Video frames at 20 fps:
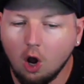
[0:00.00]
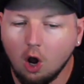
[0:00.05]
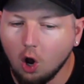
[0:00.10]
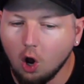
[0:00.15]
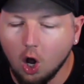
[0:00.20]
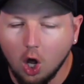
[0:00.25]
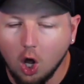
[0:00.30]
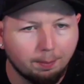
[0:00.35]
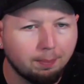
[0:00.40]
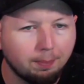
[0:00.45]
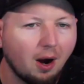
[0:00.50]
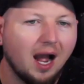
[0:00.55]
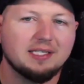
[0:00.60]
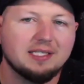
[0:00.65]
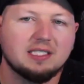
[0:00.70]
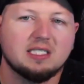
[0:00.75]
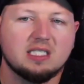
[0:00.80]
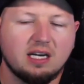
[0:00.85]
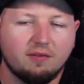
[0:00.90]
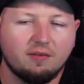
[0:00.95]
All the
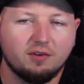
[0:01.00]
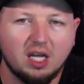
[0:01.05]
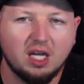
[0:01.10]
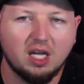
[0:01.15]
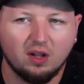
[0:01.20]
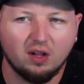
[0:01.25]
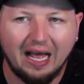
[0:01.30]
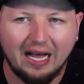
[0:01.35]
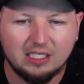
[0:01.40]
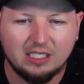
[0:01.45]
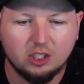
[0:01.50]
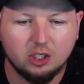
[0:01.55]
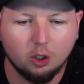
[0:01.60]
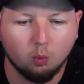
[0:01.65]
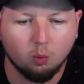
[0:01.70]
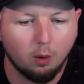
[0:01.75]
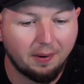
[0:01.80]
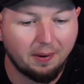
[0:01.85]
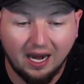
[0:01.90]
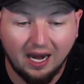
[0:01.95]
prizes and everything for last
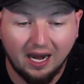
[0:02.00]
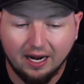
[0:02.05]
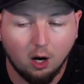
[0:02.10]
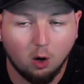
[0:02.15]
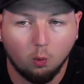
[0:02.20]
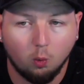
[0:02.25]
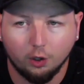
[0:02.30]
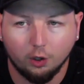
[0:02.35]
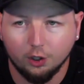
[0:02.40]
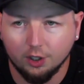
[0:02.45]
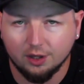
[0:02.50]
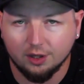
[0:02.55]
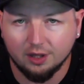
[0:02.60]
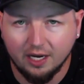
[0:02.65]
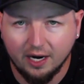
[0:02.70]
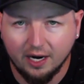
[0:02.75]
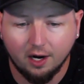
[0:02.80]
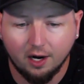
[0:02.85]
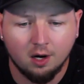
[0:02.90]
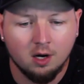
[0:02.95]
year were paid out. We're good
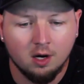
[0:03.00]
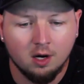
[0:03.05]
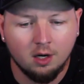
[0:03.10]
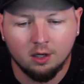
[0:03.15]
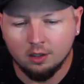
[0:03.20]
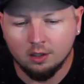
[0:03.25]
there.